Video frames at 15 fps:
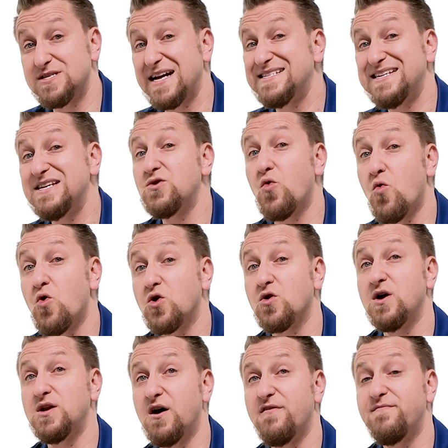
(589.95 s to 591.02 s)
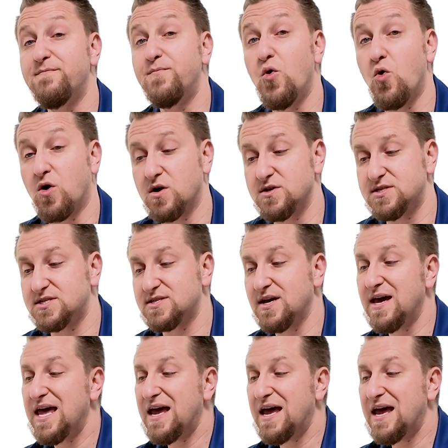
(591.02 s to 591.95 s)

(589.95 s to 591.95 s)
I didn't order enough boards.